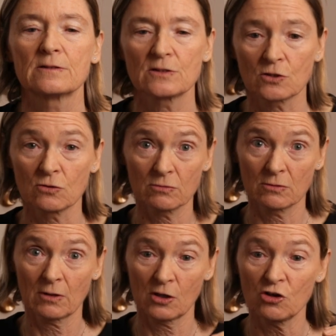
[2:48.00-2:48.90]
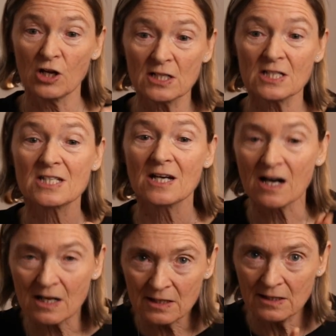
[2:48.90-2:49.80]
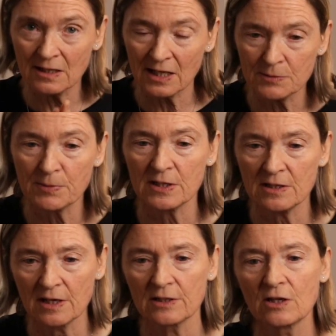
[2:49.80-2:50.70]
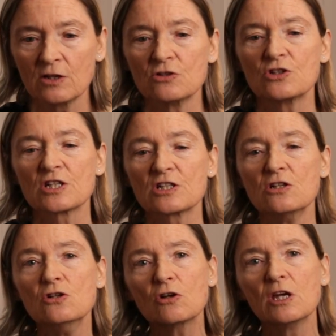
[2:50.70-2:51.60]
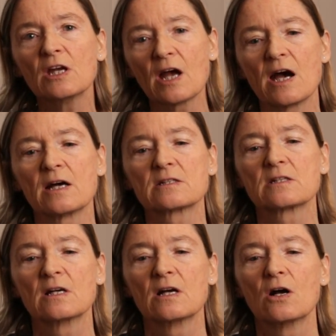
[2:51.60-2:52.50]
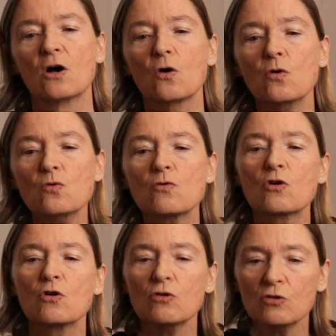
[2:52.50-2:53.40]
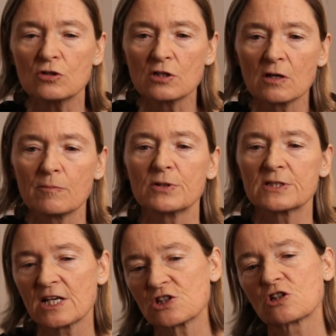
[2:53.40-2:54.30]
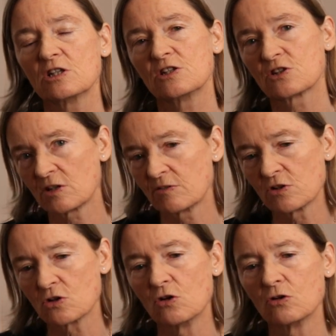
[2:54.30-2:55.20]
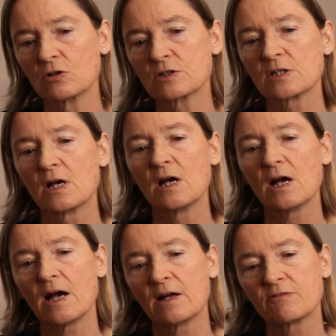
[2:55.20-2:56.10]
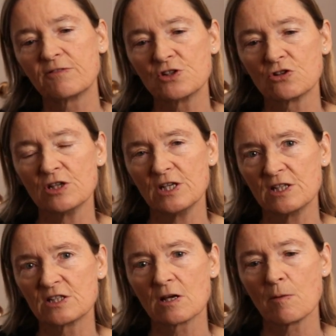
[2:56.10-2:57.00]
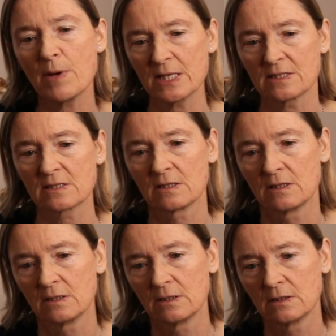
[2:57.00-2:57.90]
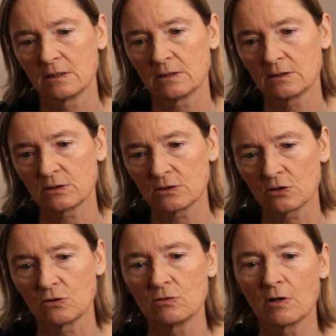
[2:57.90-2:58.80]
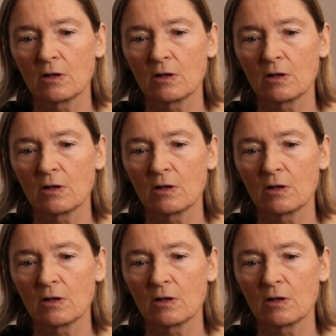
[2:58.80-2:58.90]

So you're not targeting anybody yet. You're just looking at who could potentially serve your goals and fit your needs best. So